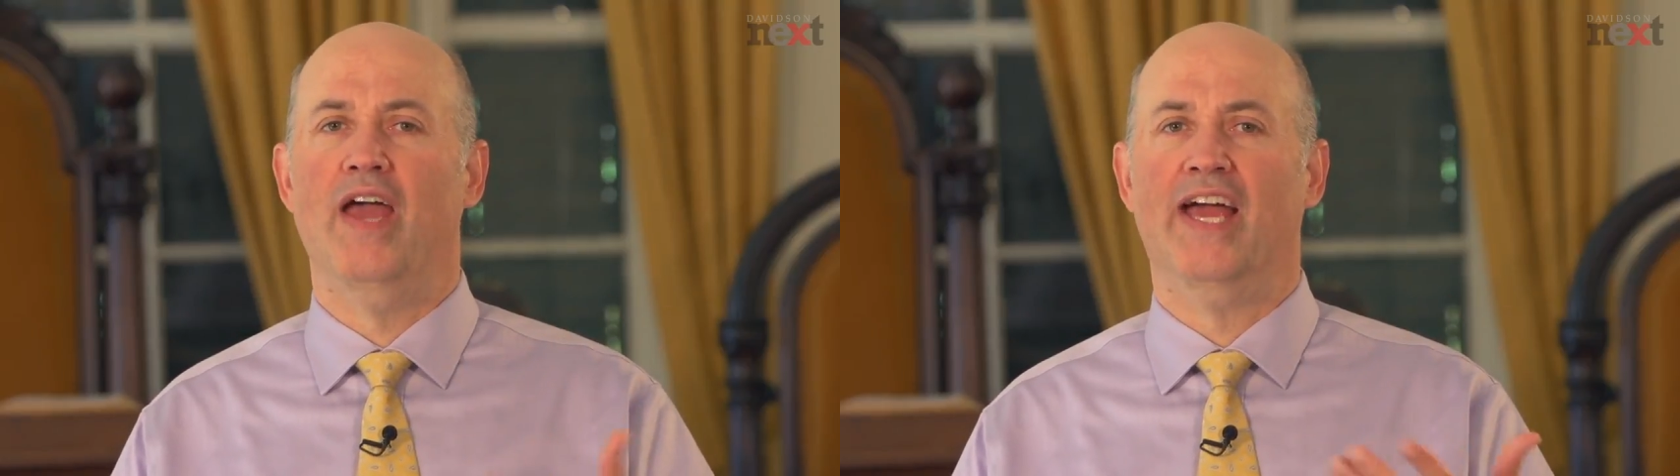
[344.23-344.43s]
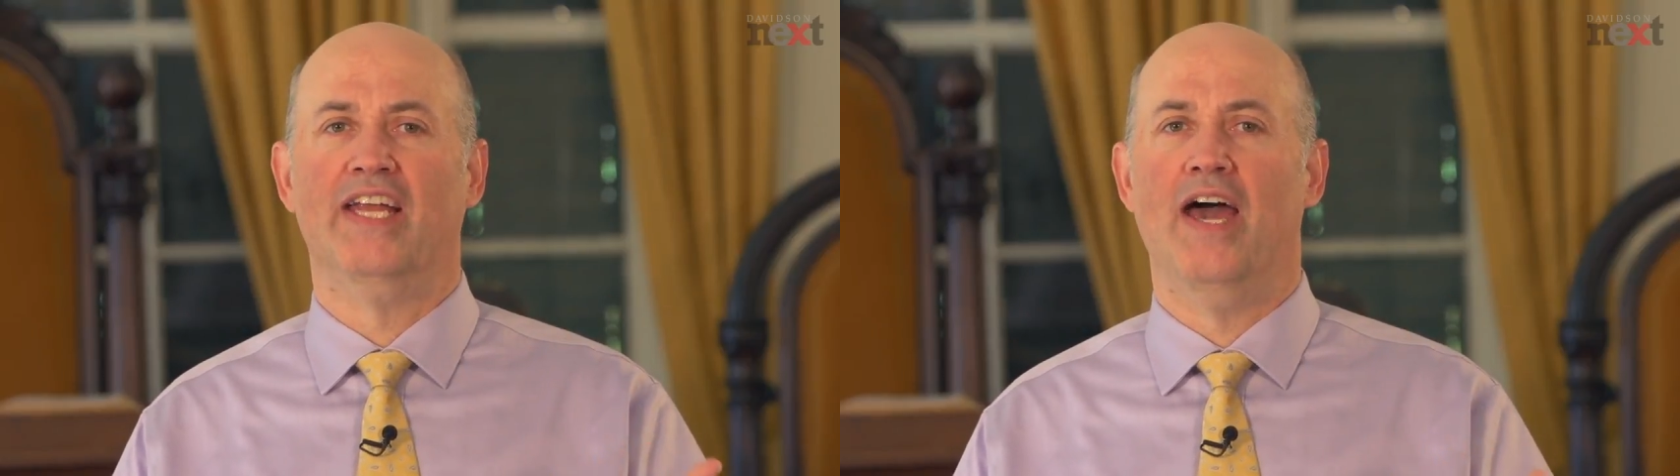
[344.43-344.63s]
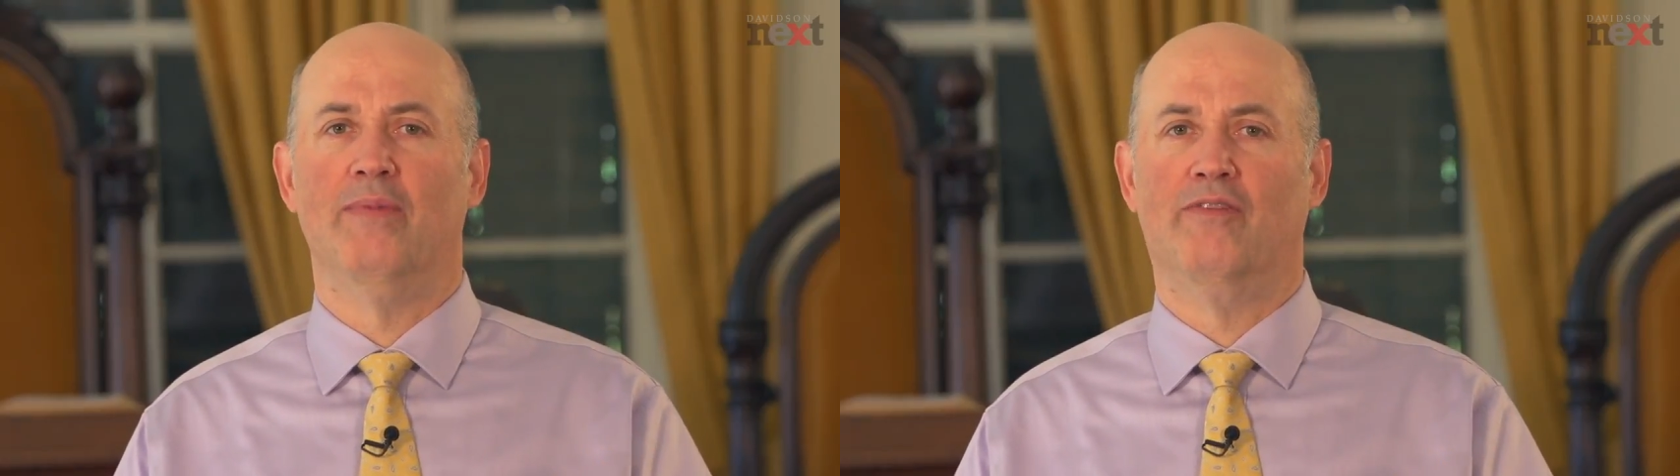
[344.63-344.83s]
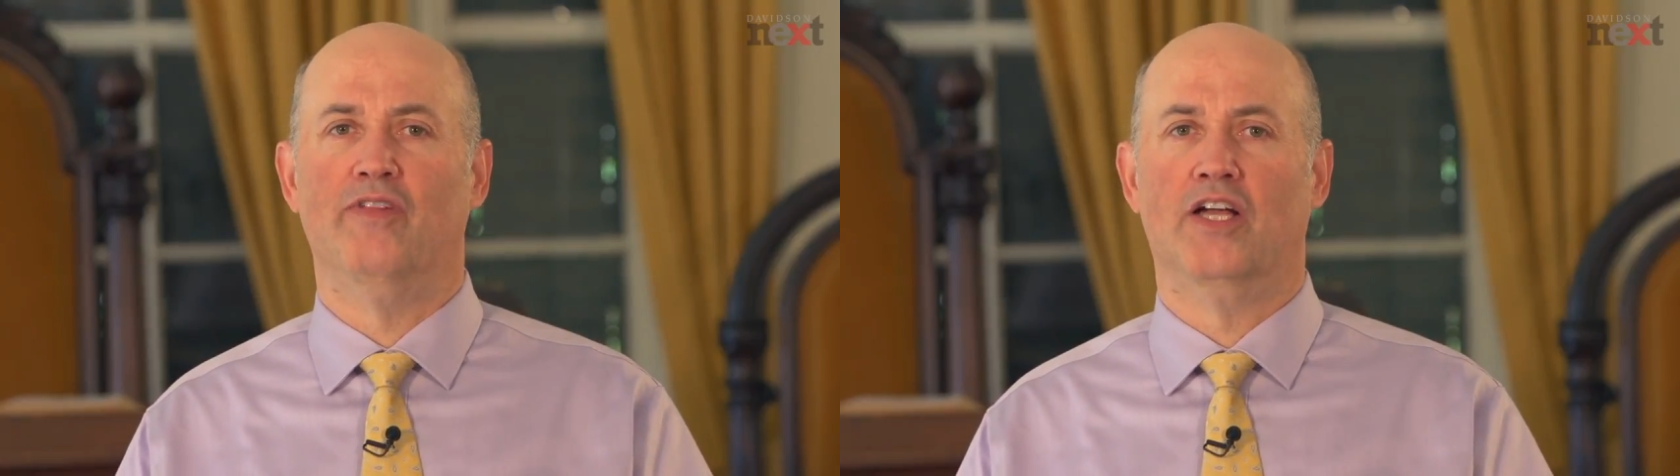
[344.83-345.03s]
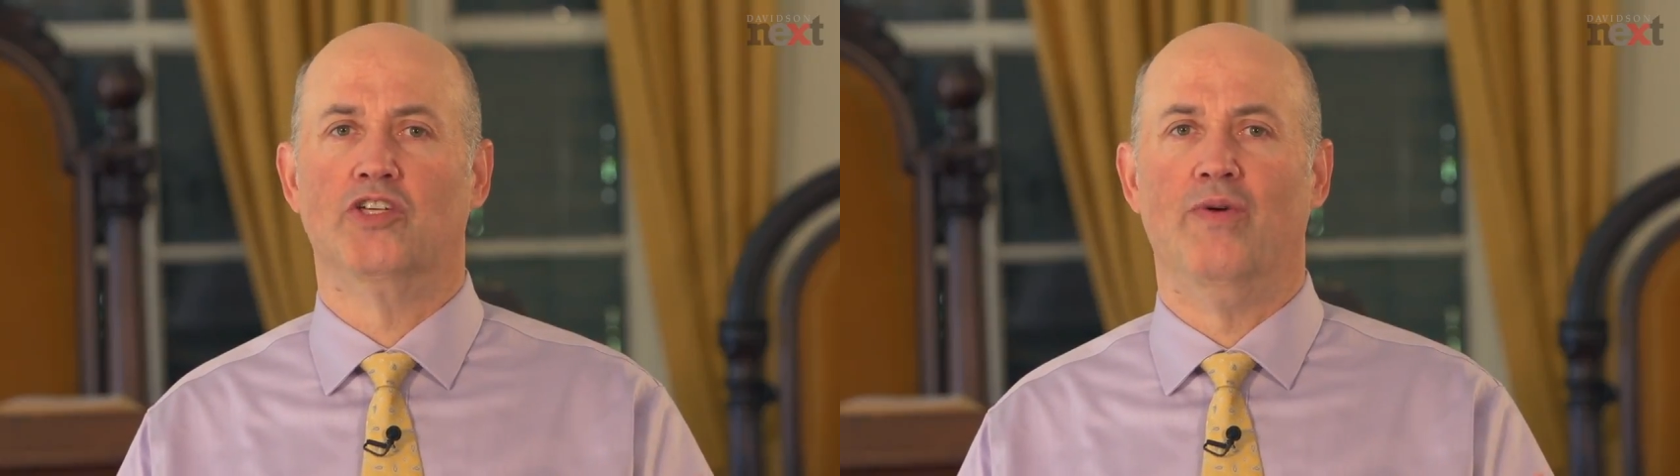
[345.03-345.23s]
economic
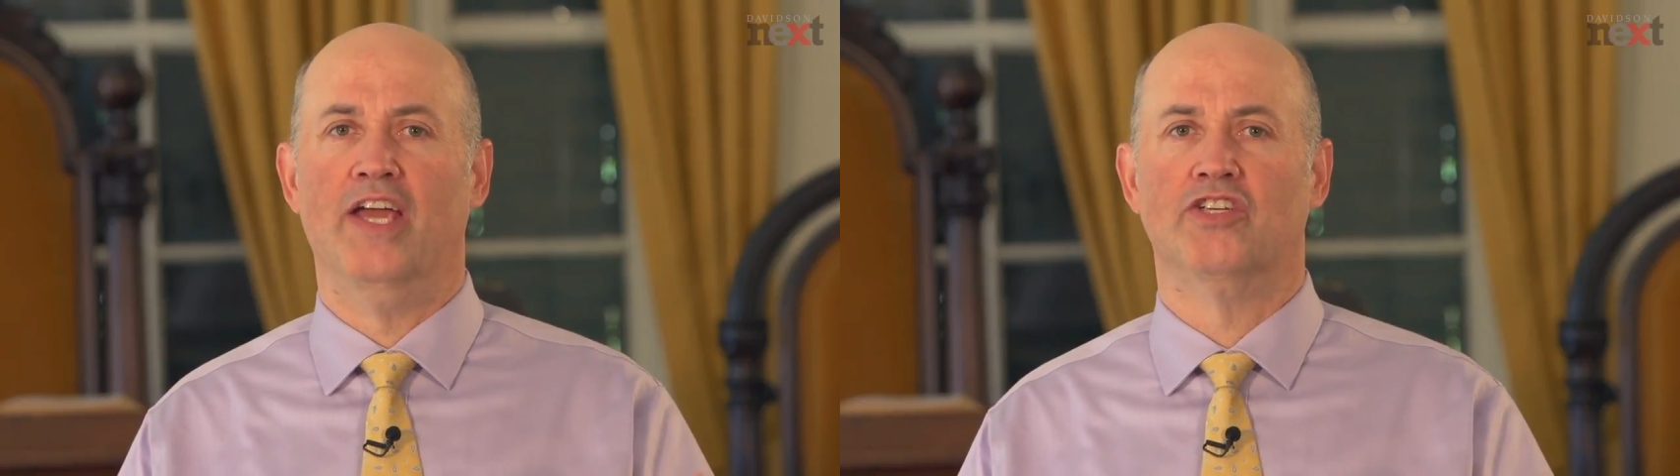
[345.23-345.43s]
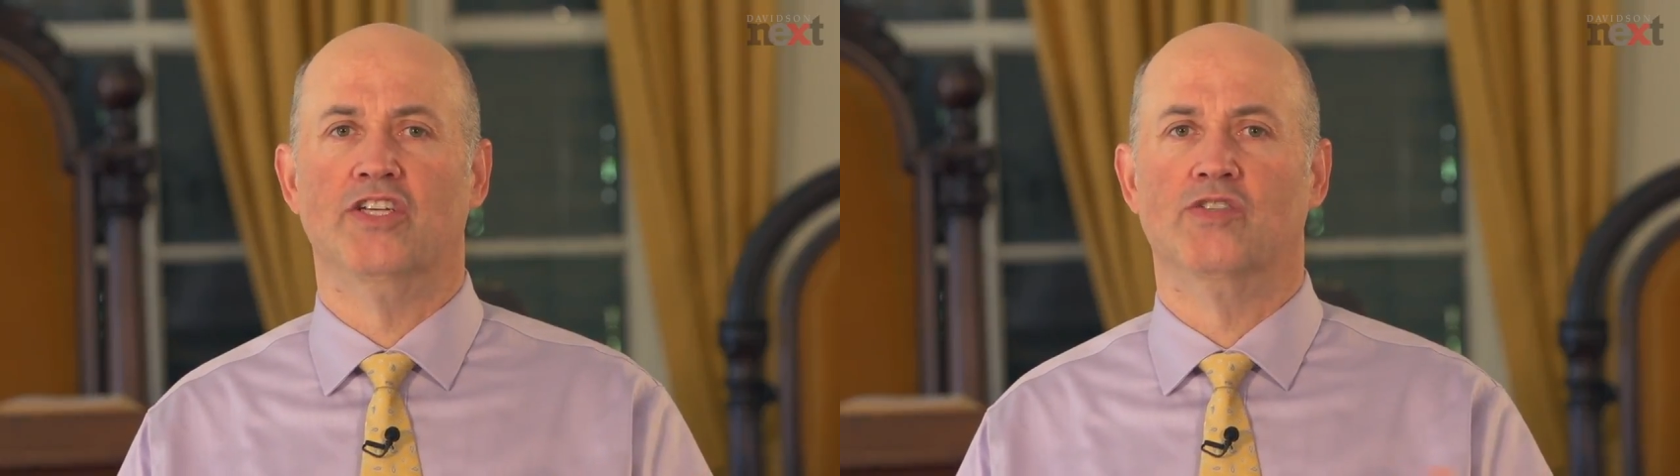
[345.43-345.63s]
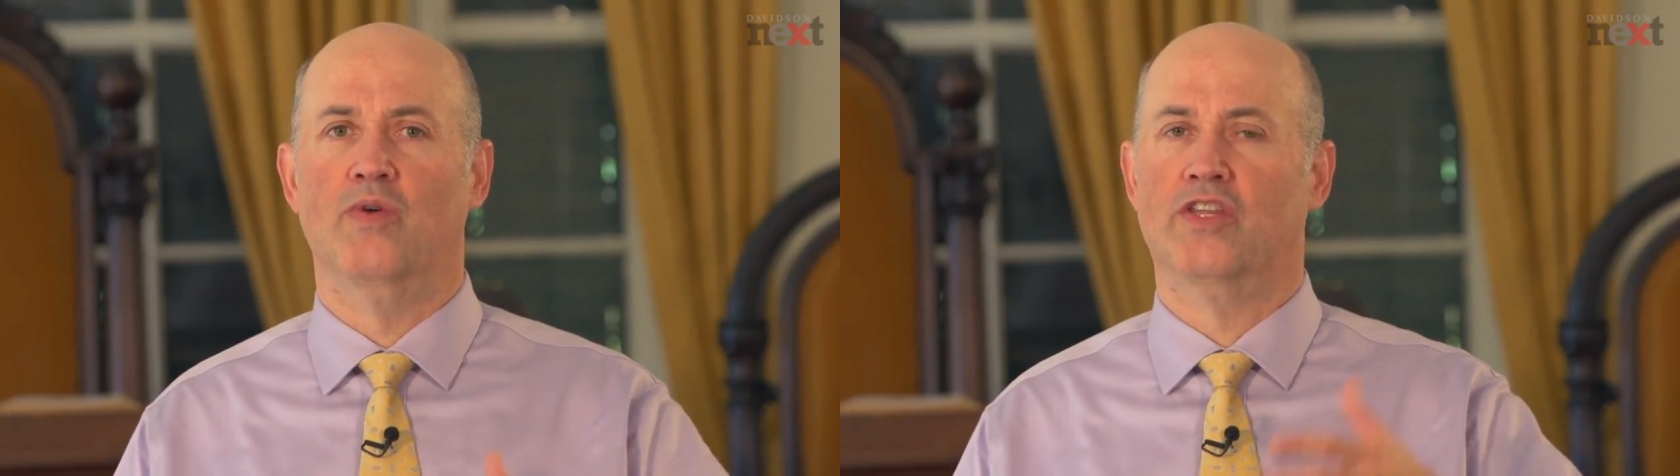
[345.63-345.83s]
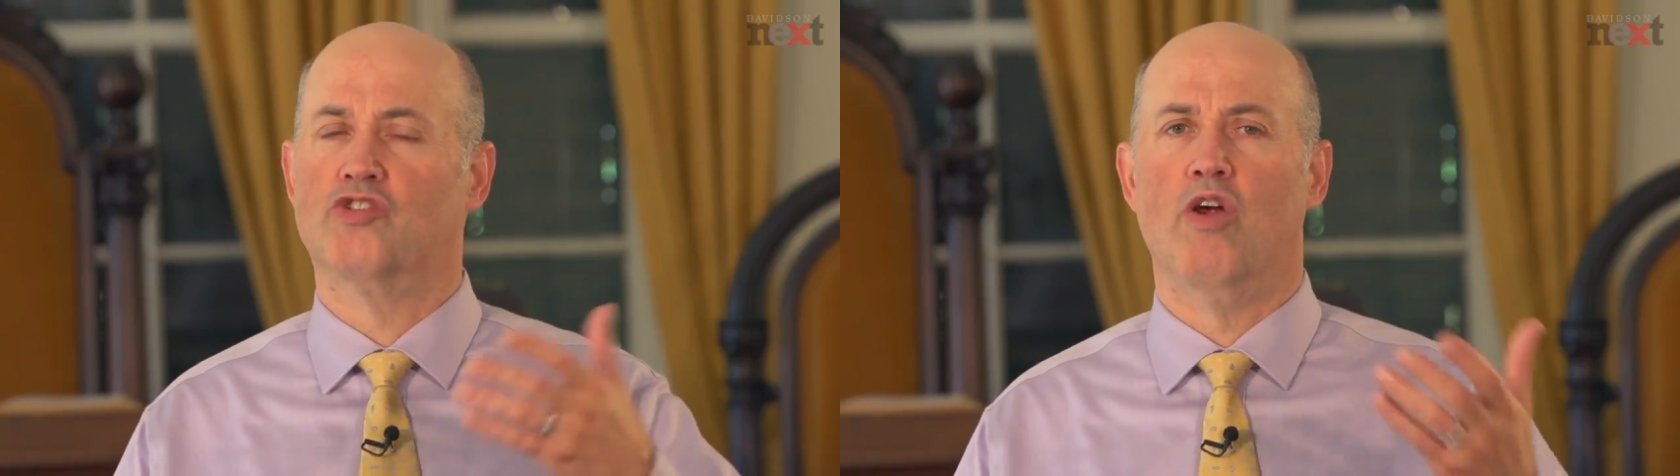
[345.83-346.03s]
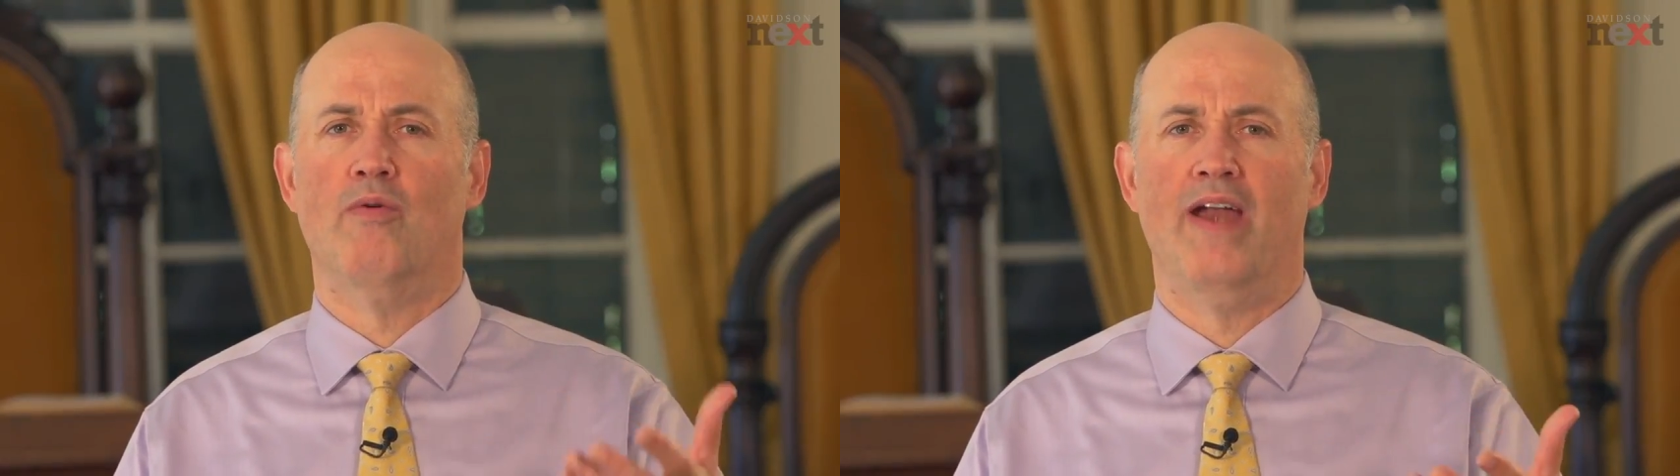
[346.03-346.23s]
fluctuations with
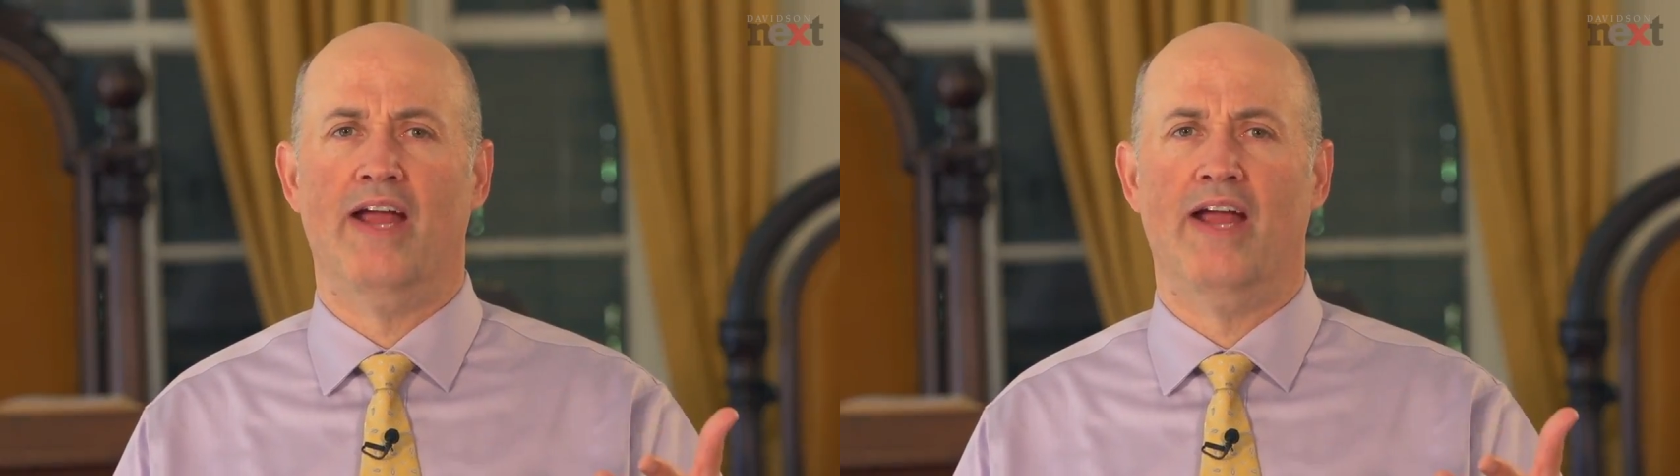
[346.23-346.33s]
short-run